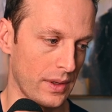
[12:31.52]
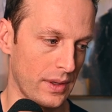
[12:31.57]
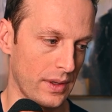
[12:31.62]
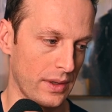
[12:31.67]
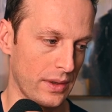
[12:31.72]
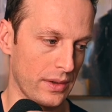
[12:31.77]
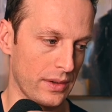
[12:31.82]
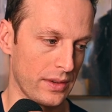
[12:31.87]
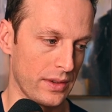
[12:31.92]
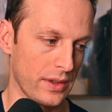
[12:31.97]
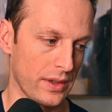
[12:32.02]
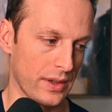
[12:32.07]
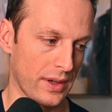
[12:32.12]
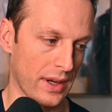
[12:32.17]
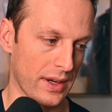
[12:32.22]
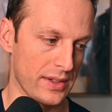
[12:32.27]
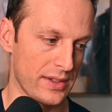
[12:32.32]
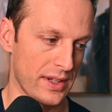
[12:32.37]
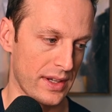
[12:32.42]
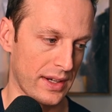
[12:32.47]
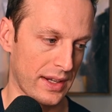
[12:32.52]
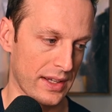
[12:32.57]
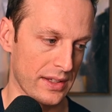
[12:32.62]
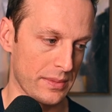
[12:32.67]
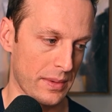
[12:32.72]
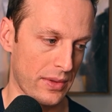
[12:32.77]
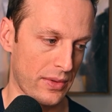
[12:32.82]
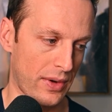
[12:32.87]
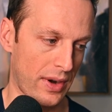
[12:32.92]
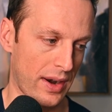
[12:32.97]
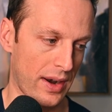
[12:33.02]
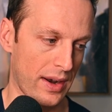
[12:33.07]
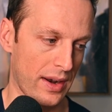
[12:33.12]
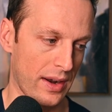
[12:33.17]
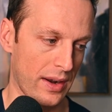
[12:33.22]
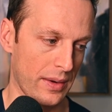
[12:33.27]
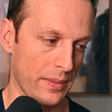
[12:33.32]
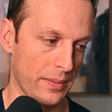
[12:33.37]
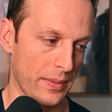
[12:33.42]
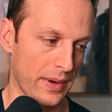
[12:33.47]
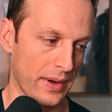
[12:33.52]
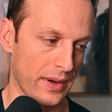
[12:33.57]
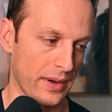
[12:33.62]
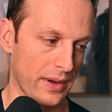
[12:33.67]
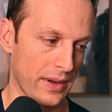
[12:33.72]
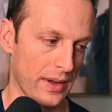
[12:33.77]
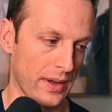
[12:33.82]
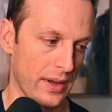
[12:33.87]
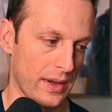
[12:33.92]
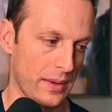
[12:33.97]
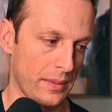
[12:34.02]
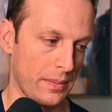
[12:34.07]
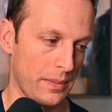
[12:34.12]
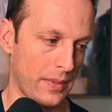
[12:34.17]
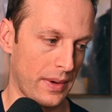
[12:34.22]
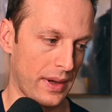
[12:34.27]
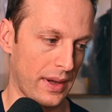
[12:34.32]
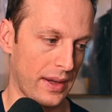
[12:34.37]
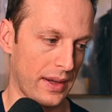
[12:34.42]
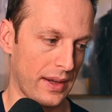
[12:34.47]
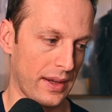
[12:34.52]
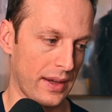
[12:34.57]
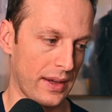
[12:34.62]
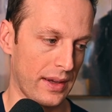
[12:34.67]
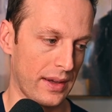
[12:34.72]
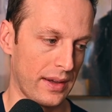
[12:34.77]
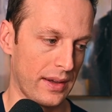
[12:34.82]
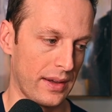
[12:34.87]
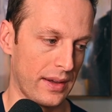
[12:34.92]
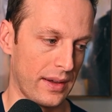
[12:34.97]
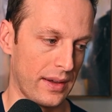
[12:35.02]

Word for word: Uh, you can kind of see it against my thread, uh, my my uh,